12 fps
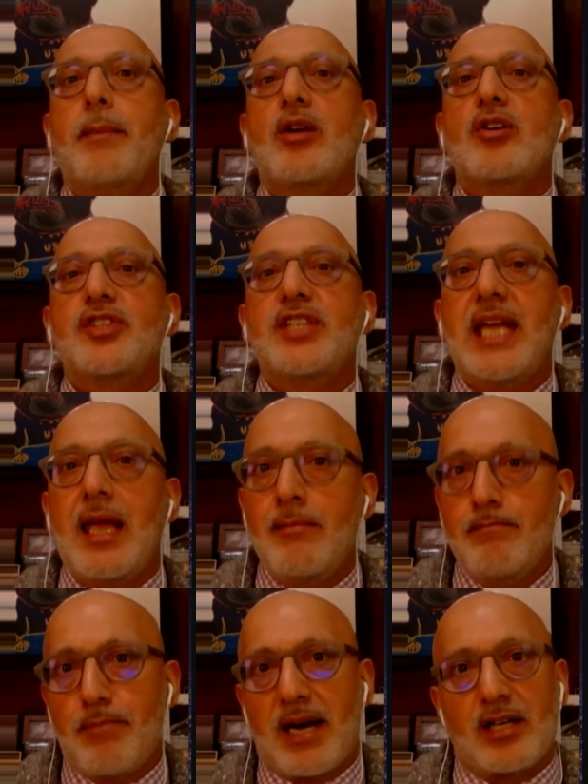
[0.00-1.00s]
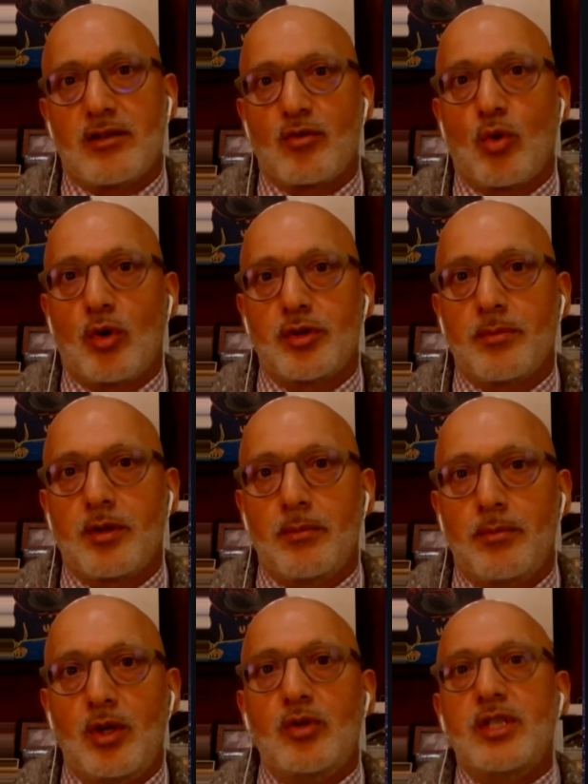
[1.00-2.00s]
because the impact of quantum
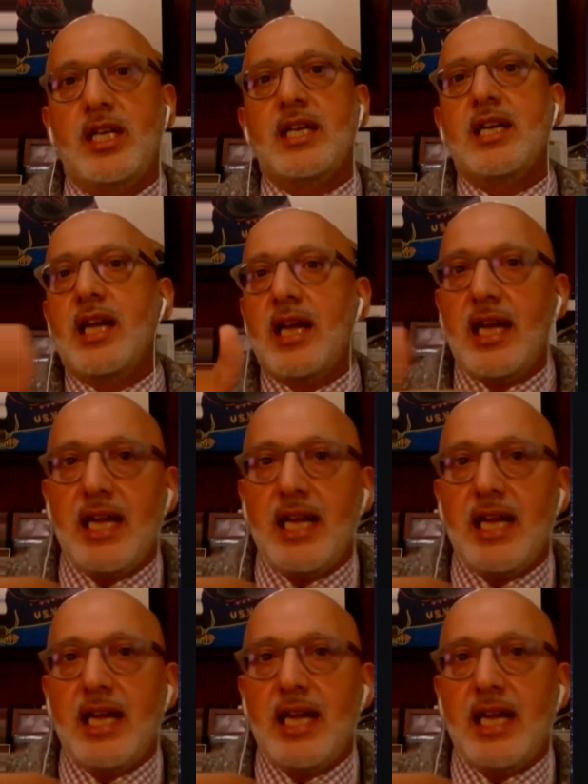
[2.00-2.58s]
computing